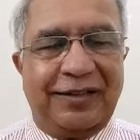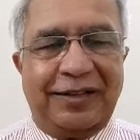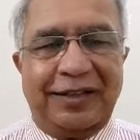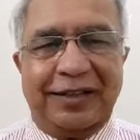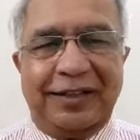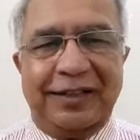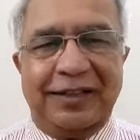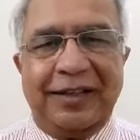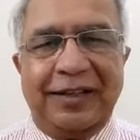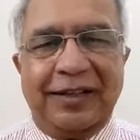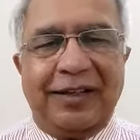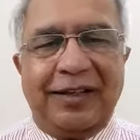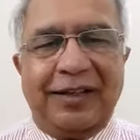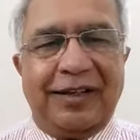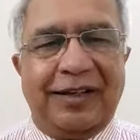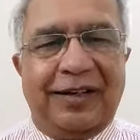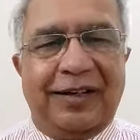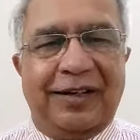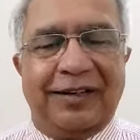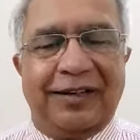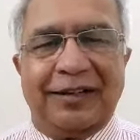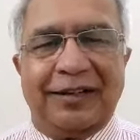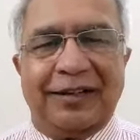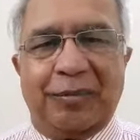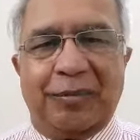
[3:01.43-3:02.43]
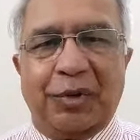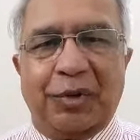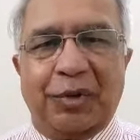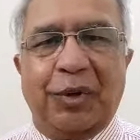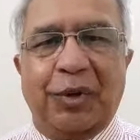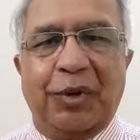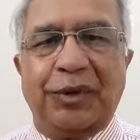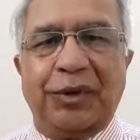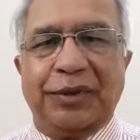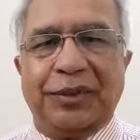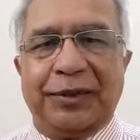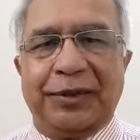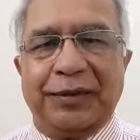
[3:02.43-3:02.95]
the
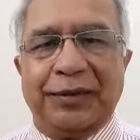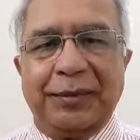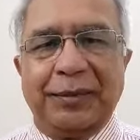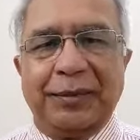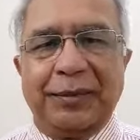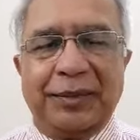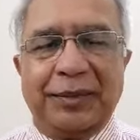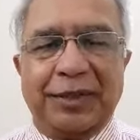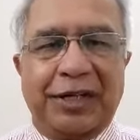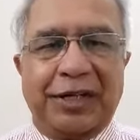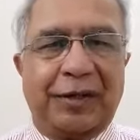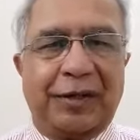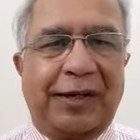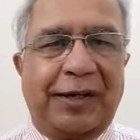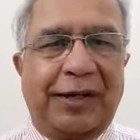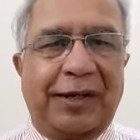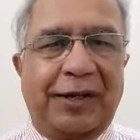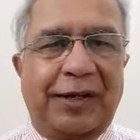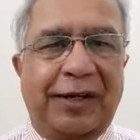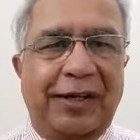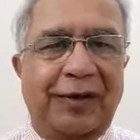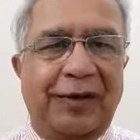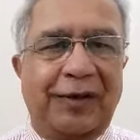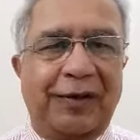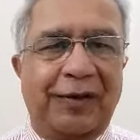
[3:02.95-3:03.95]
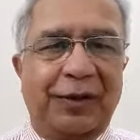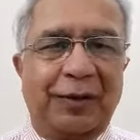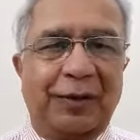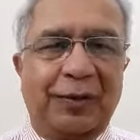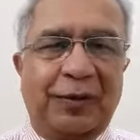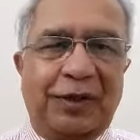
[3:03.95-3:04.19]
poles of some charpai if they